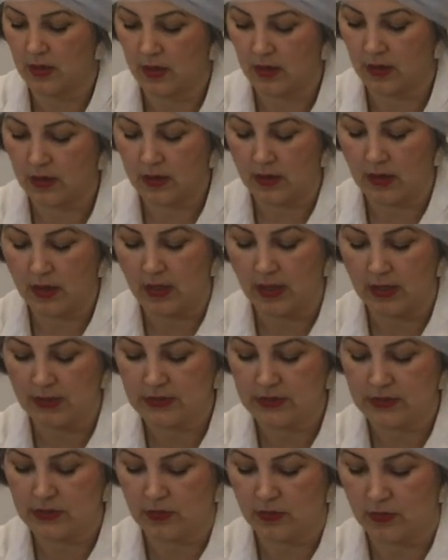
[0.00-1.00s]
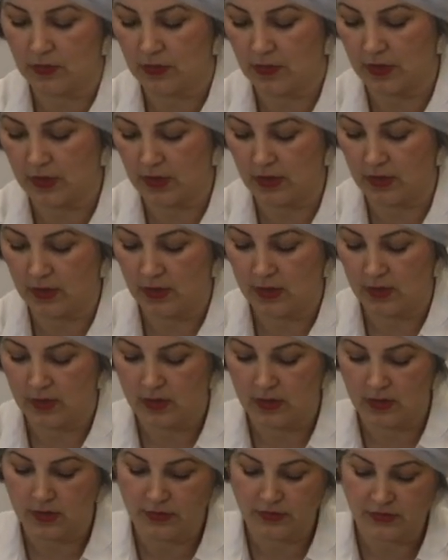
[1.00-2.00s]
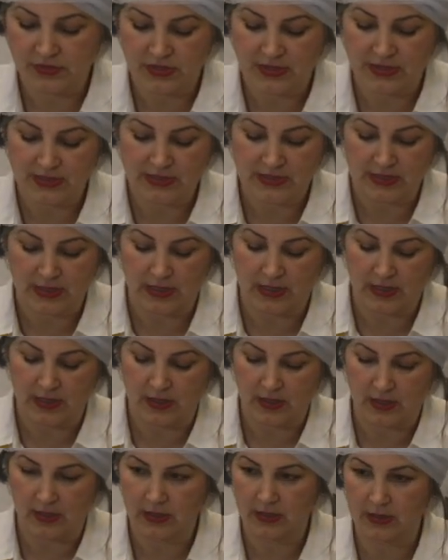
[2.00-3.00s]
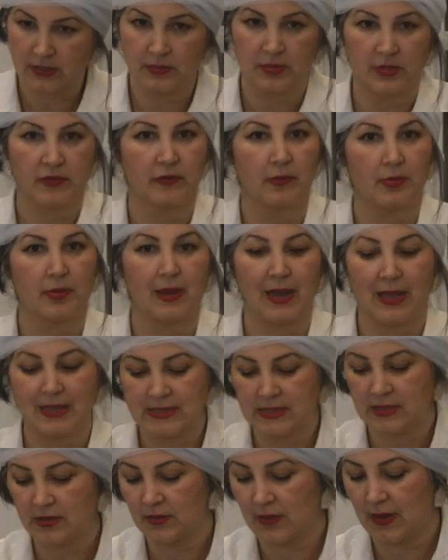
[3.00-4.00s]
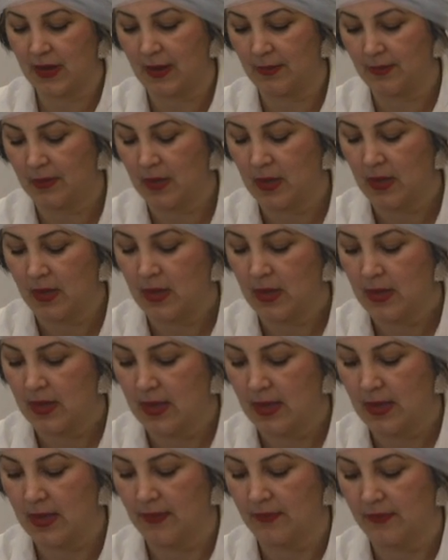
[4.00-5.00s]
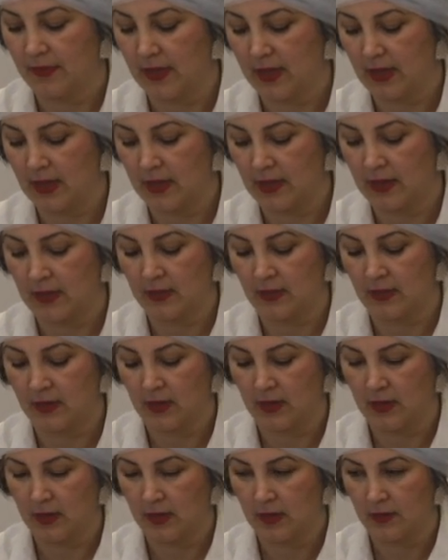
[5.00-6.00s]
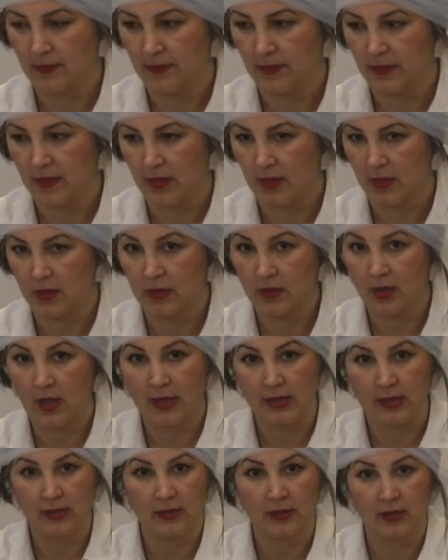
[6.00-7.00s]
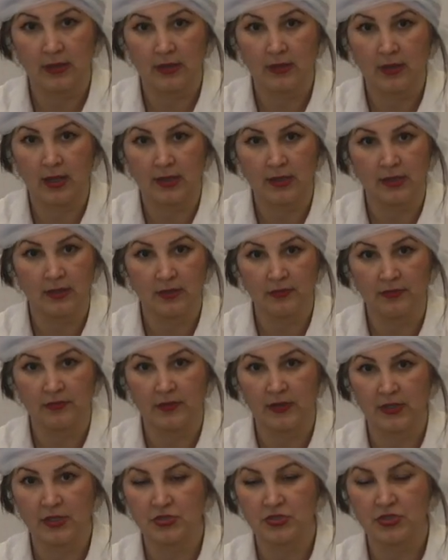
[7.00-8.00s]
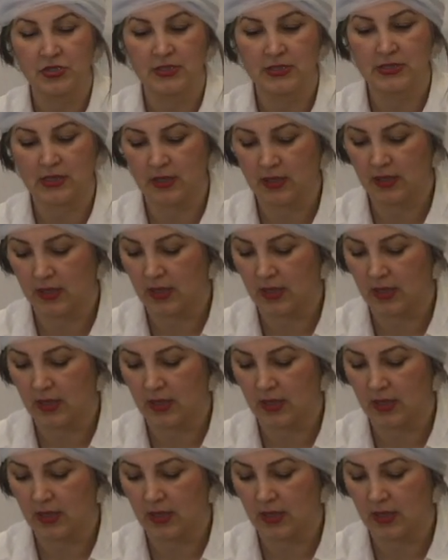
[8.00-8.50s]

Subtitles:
a cloth or just a little bit of a plastic wrap, and then not in the fridge, just on a